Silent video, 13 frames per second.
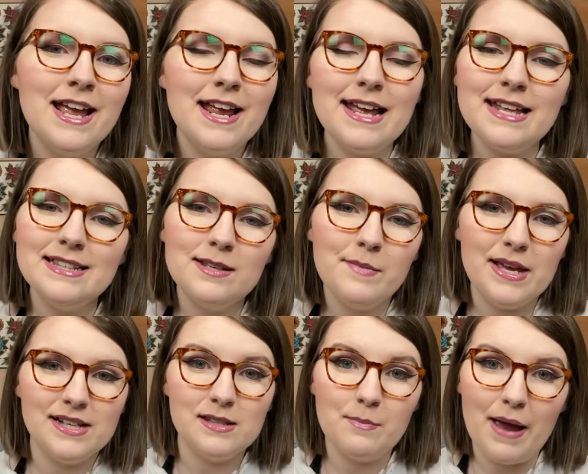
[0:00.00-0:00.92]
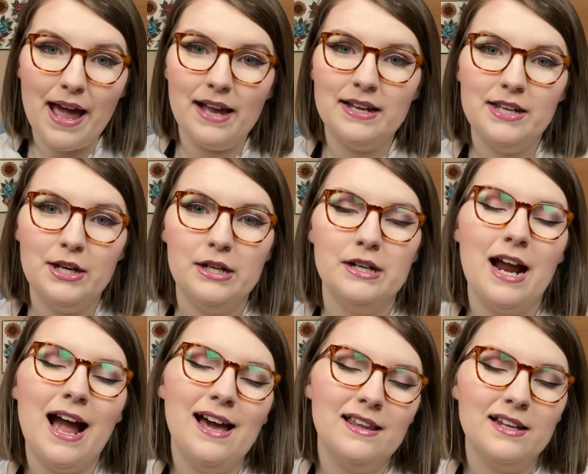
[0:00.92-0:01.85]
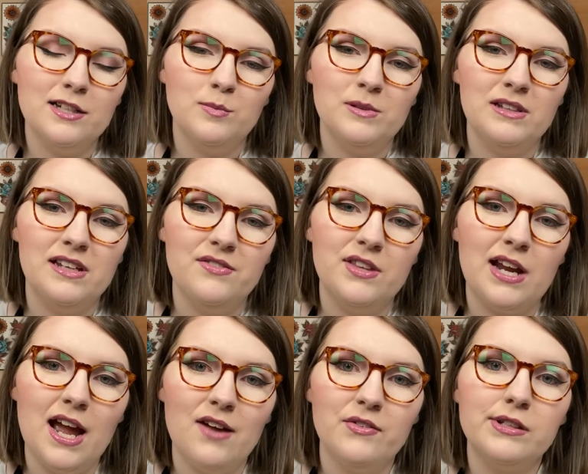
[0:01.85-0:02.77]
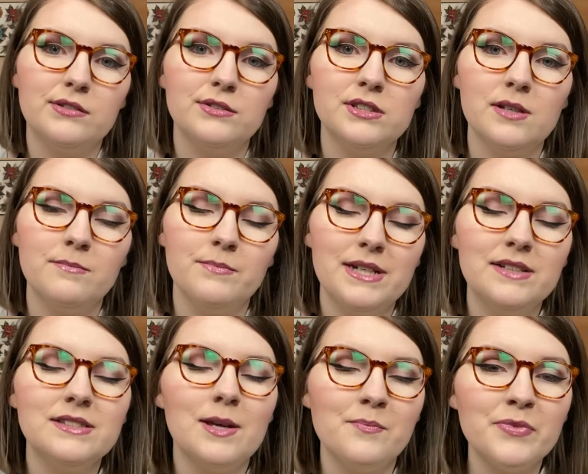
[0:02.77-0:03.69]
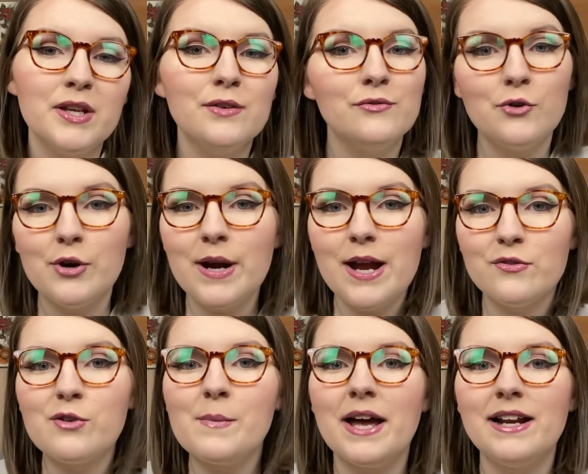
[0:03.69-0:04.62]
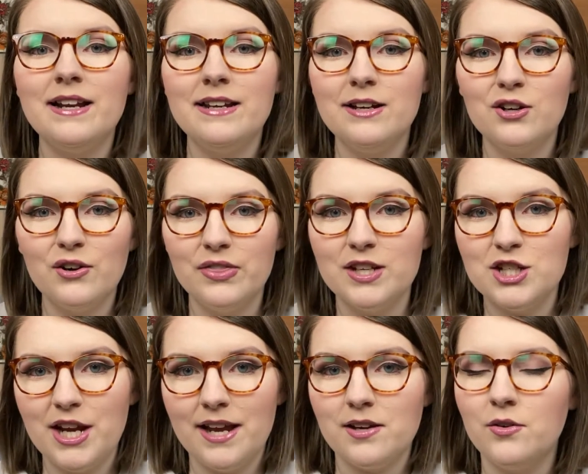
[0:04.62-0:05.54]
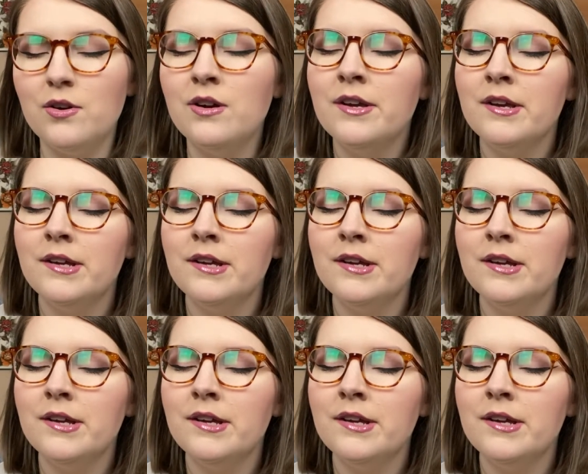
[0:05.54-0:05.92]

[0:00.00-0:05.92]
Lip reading: It's a mixed bag here. I like to believe that I have a little bit of something for everybody here on the channel.